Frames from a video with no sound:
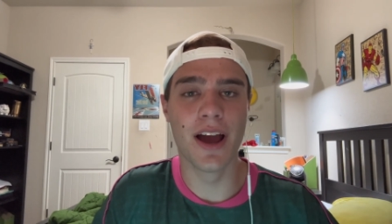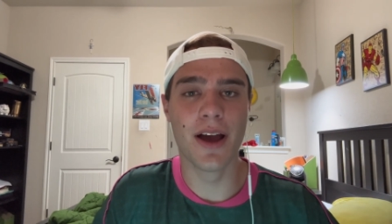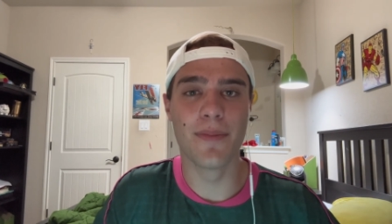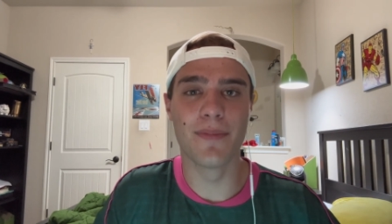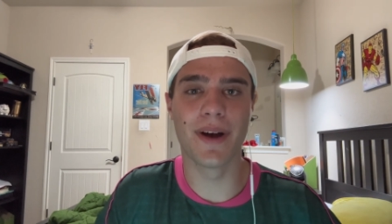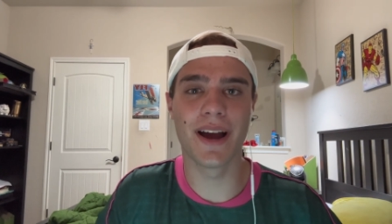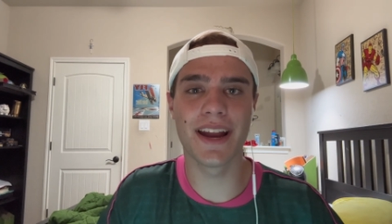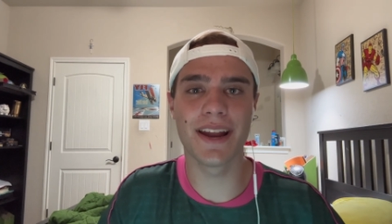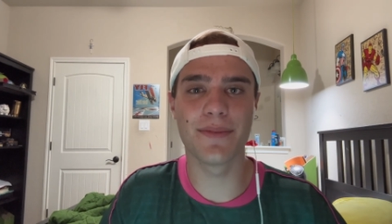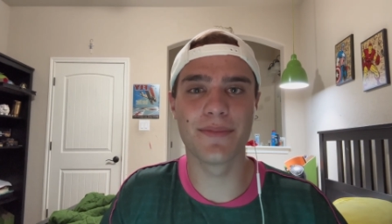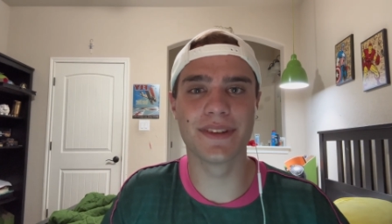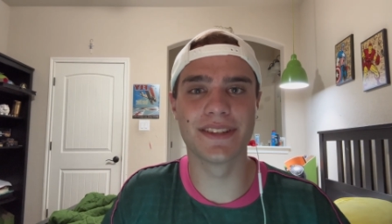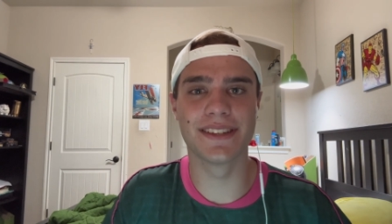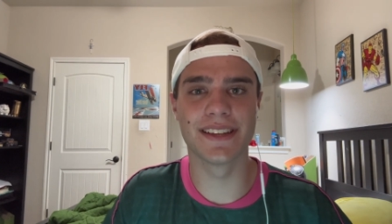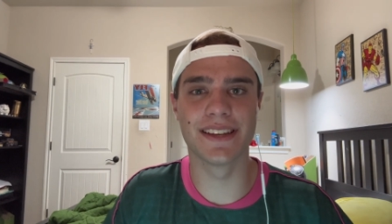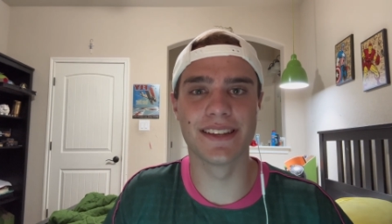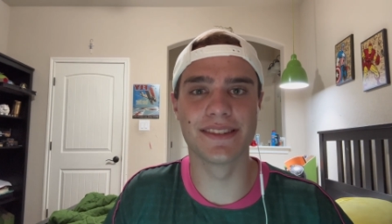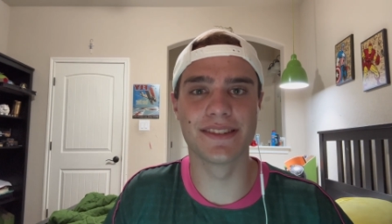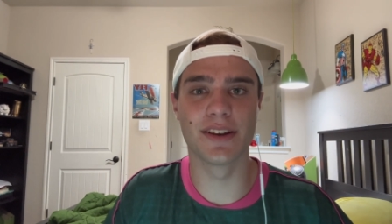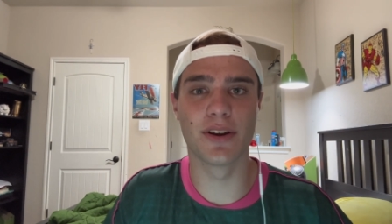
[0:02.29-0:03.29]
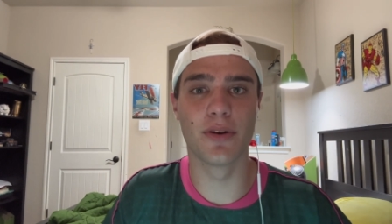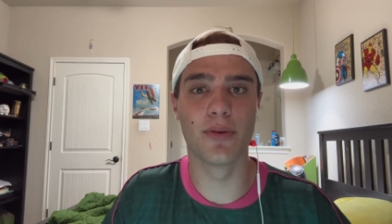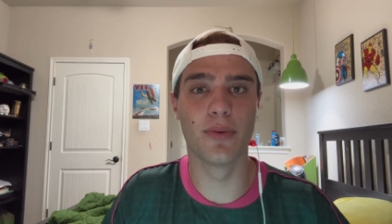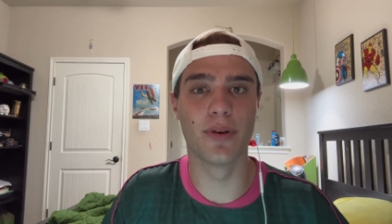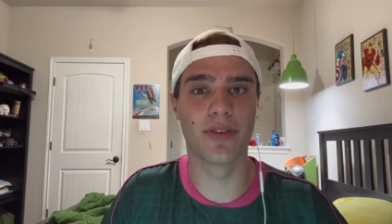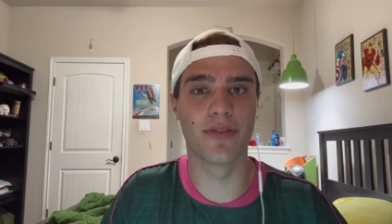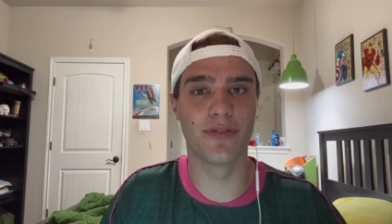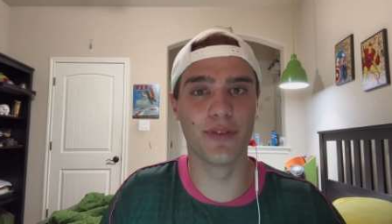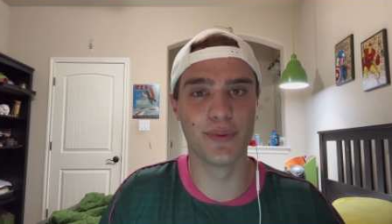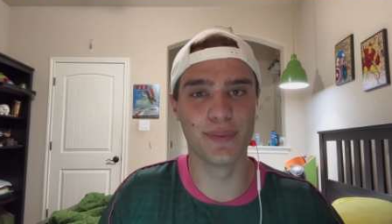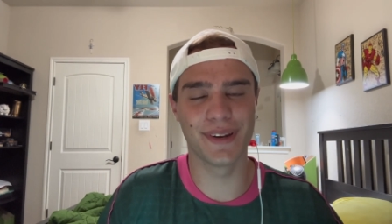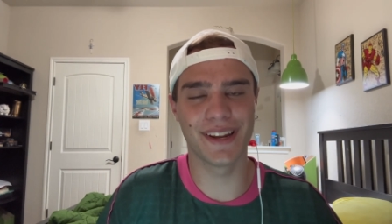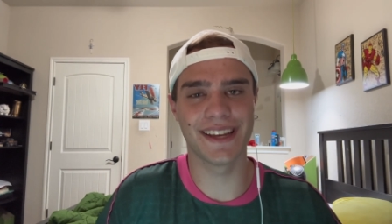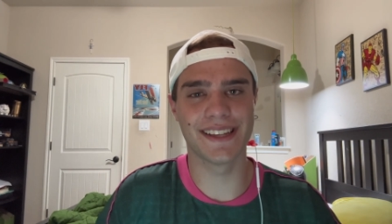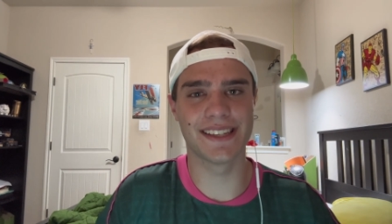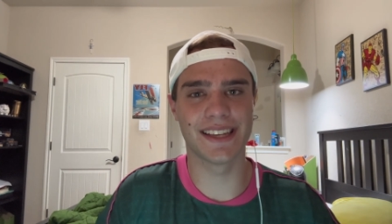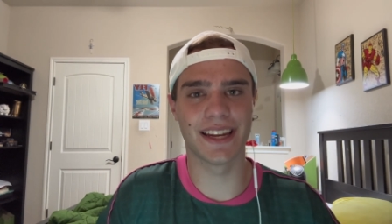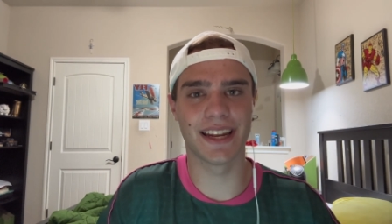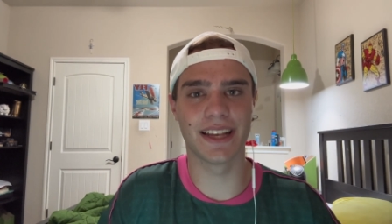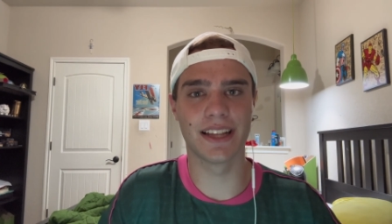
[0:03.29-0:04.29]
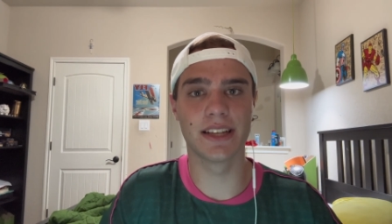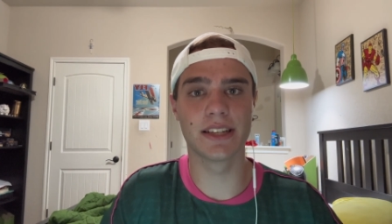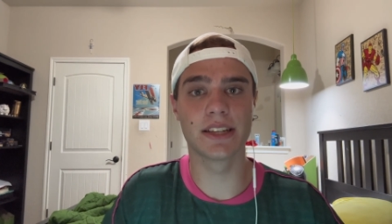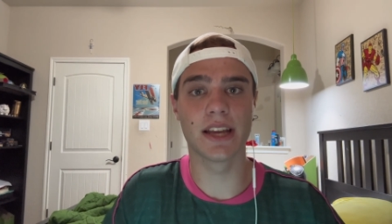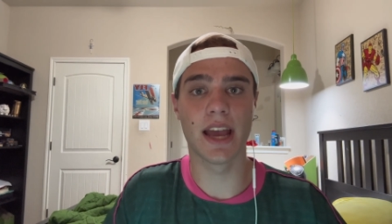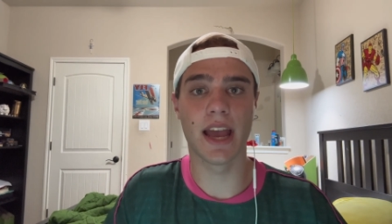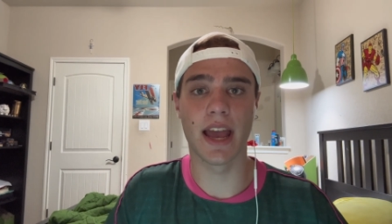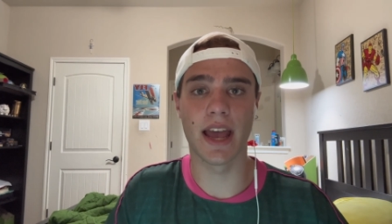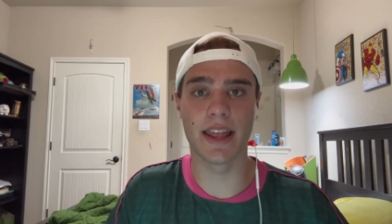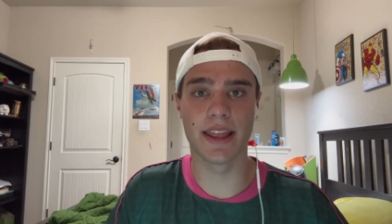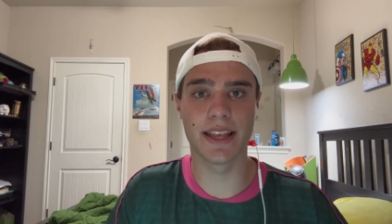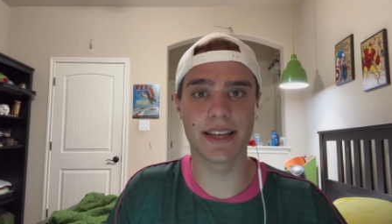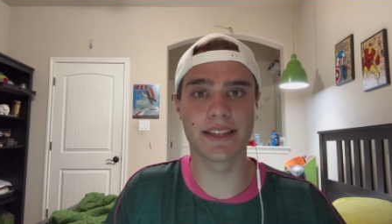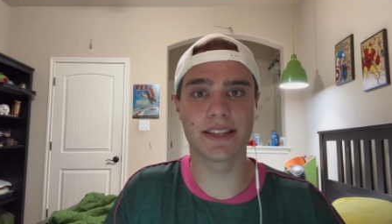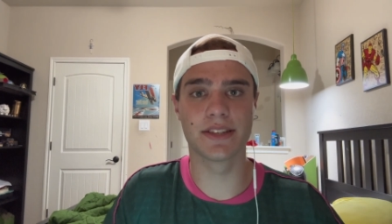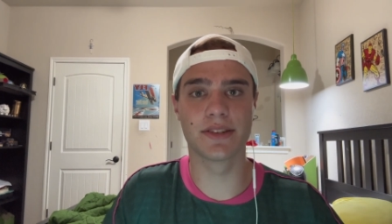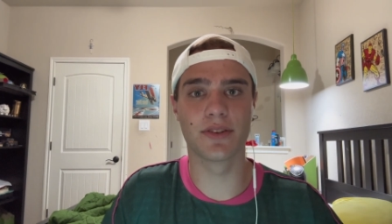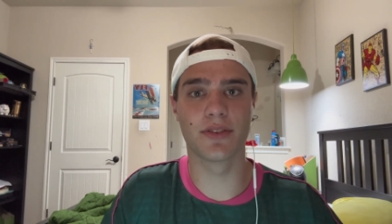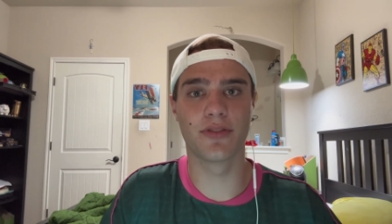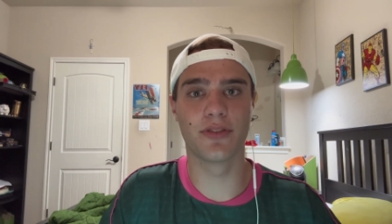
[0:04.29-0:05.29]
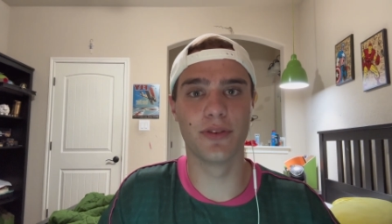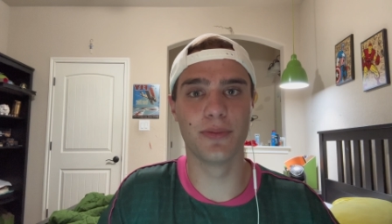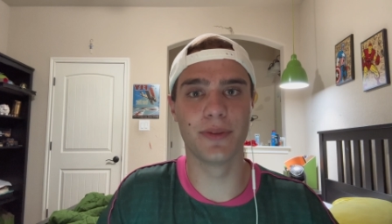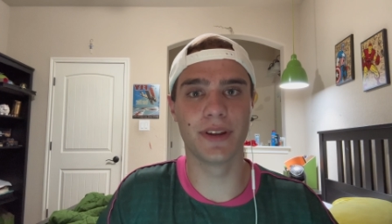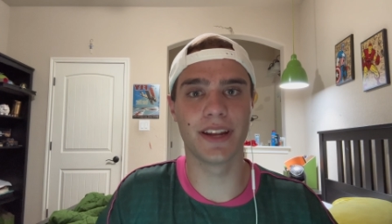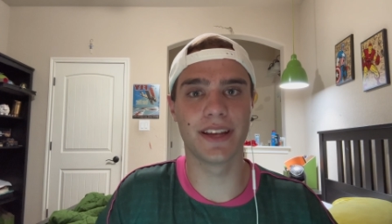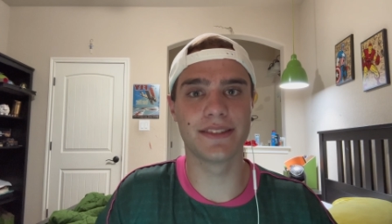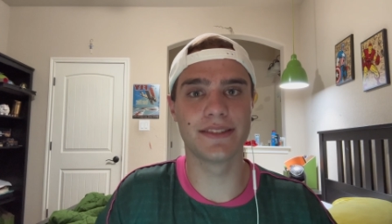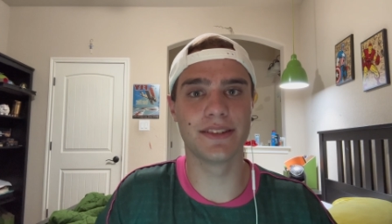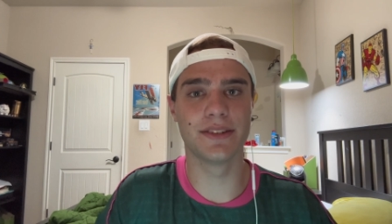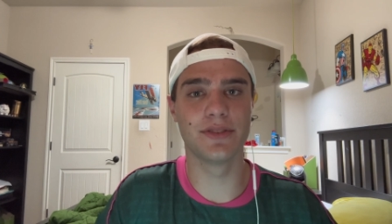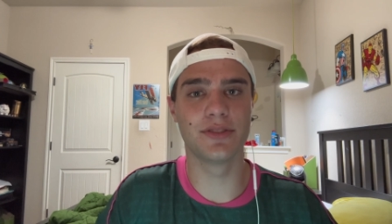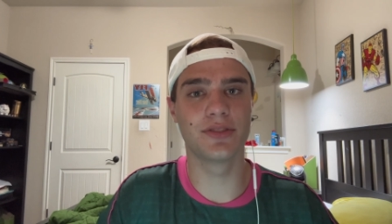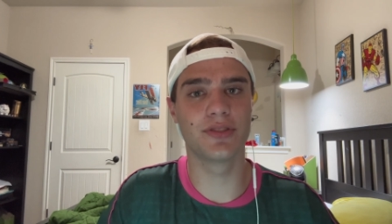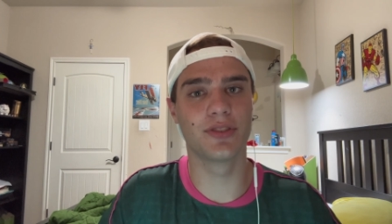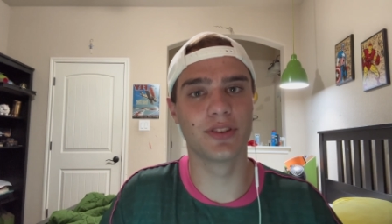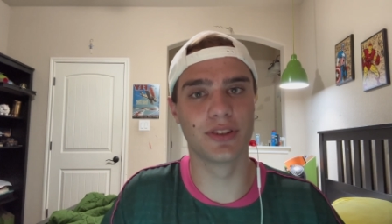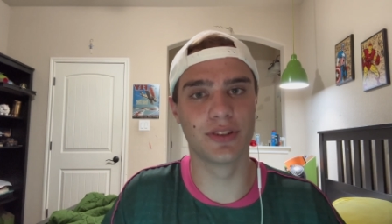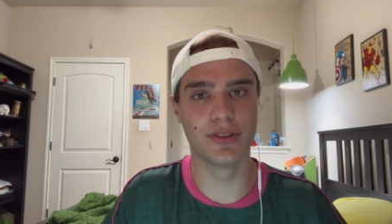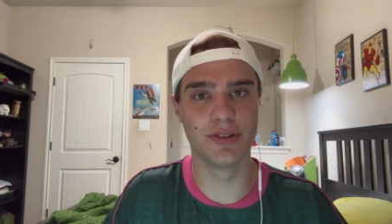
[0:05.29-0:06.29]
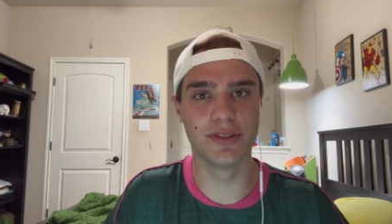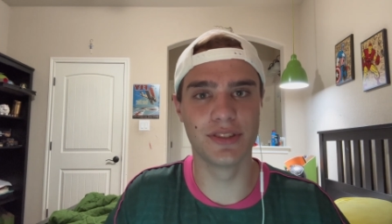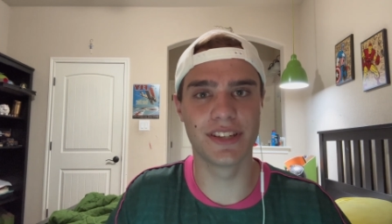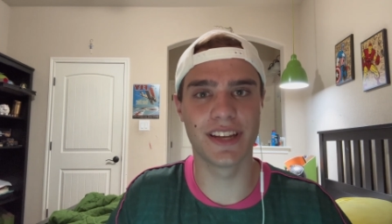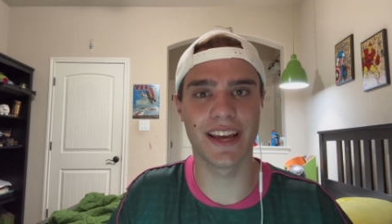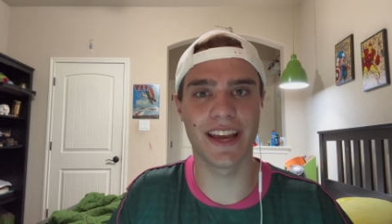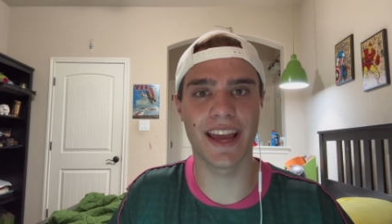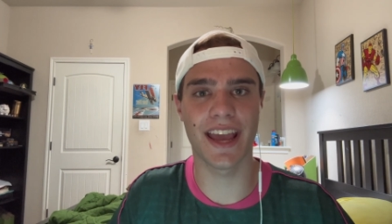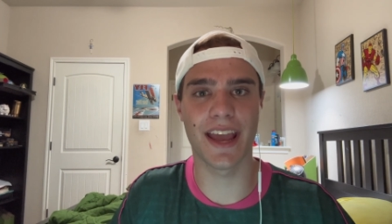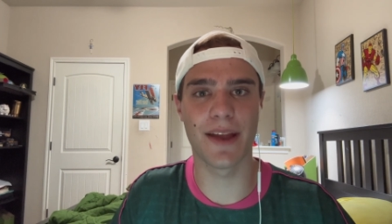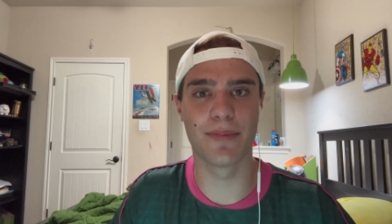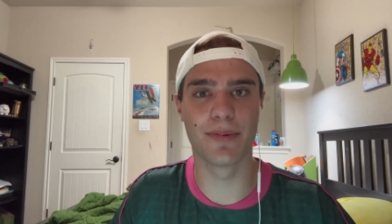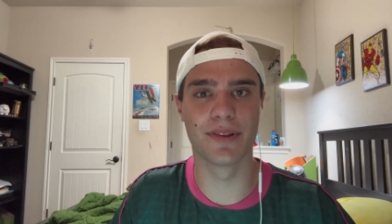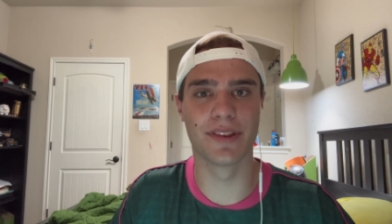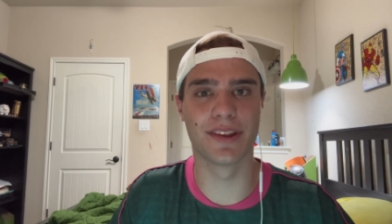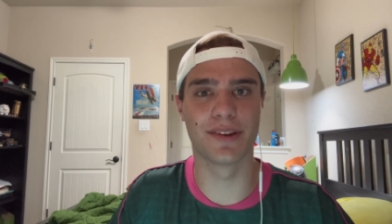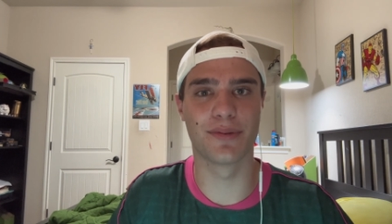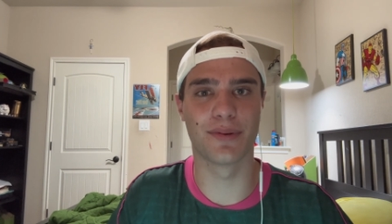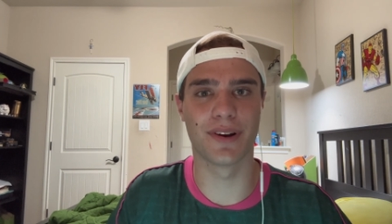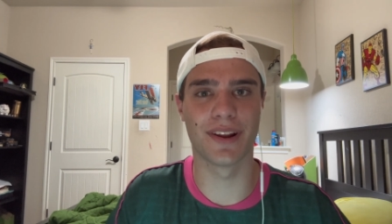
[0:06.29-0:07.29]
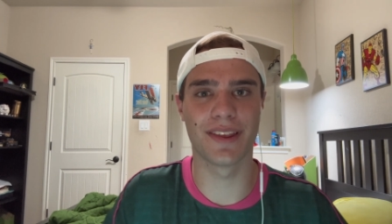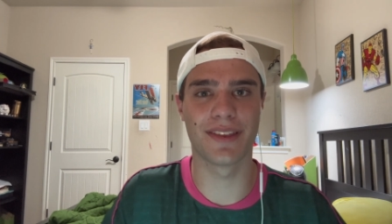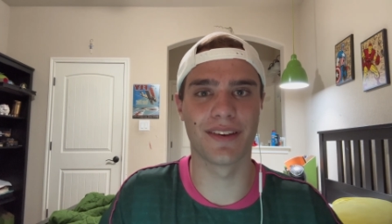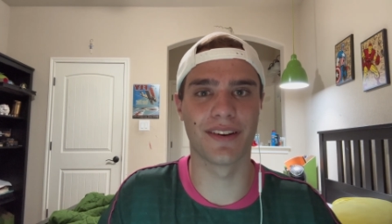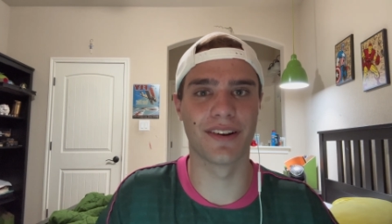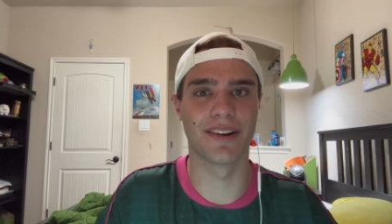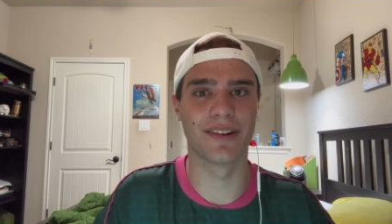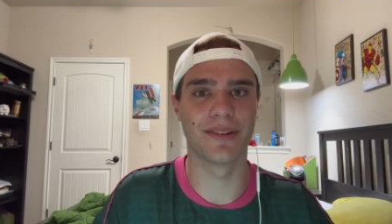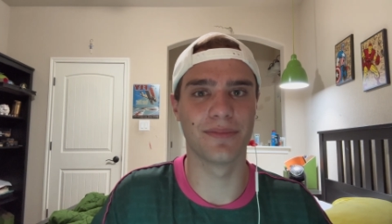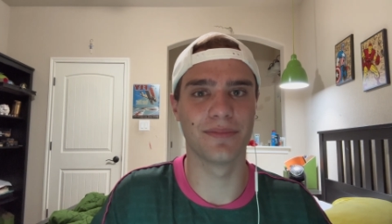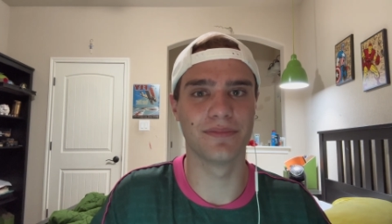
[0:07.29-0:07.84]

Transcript: My name is Enzo with Fluminense in English, and this is your Fluminense news for Tuesday, April the 23rd.